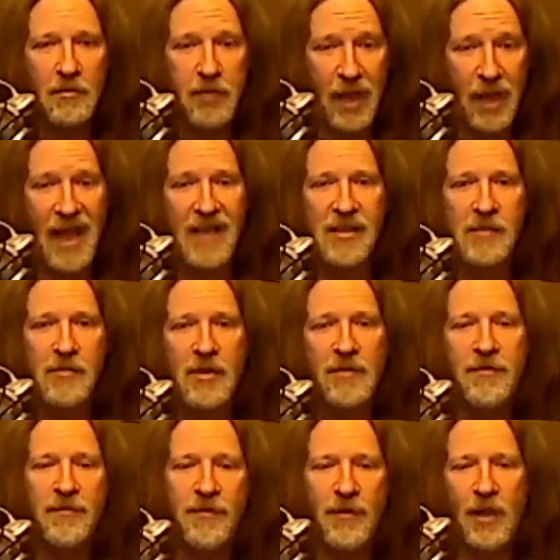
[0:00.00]
plasma
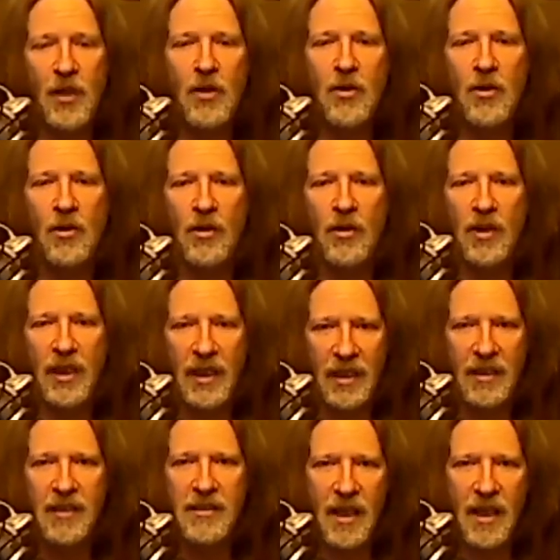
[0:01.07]
flow
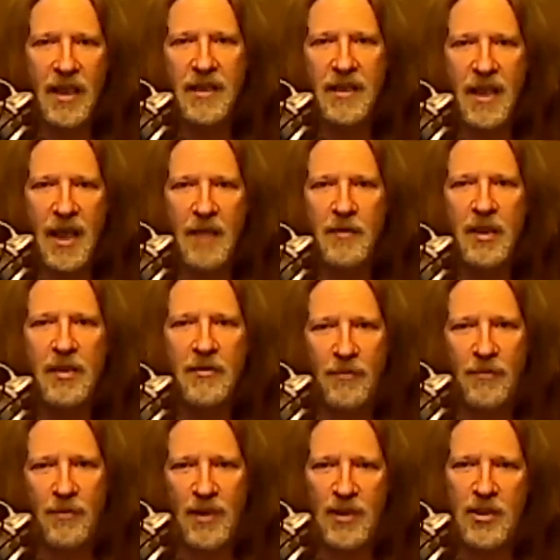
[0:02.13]
in a dynamic
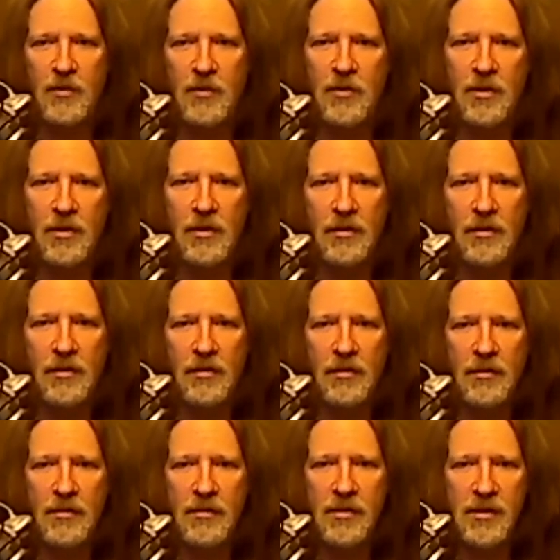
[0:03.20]
visual
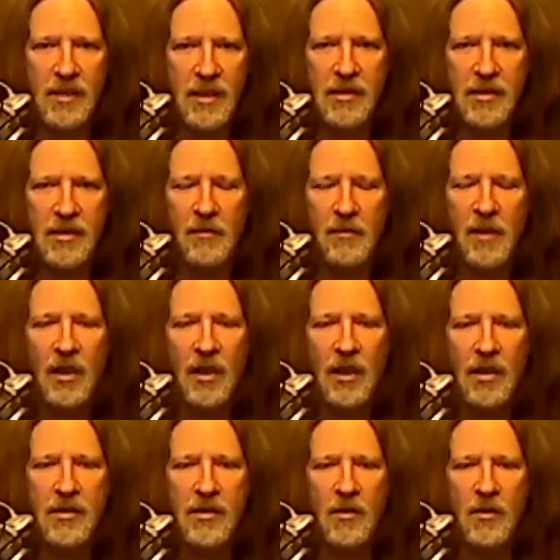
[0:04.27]
system.
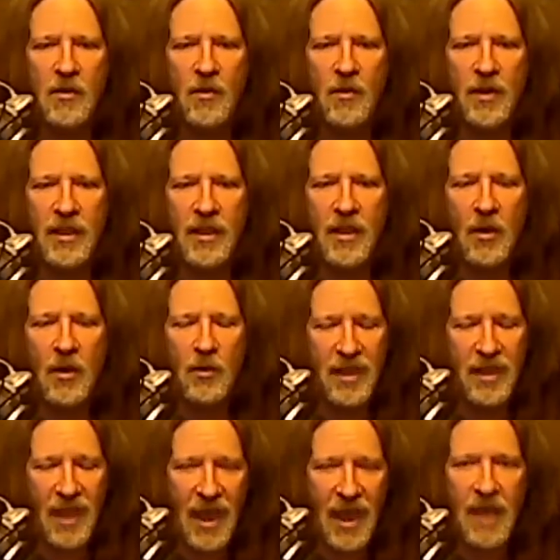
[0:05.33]
So we
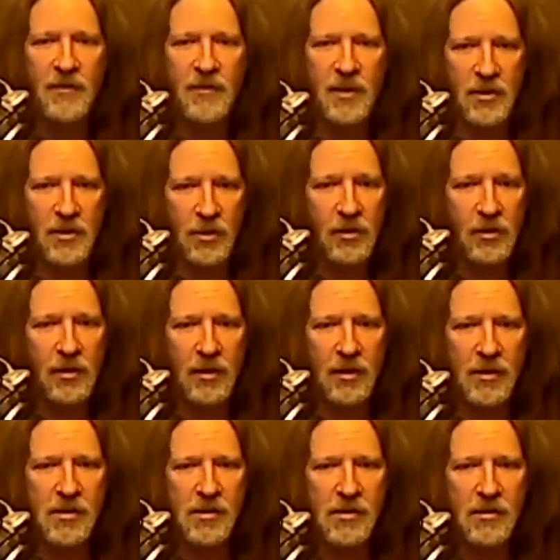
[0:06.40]
have the
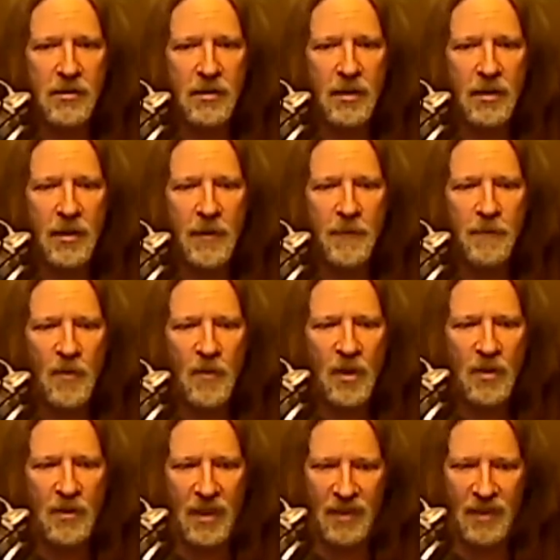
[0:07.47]
tools,
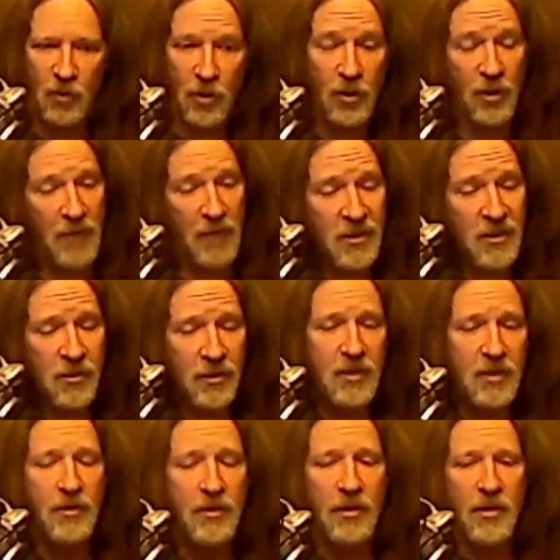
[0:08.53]
rudimentary
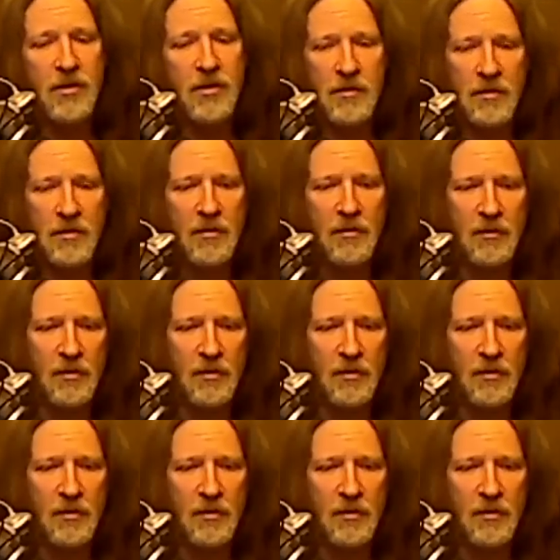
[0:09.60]
tools,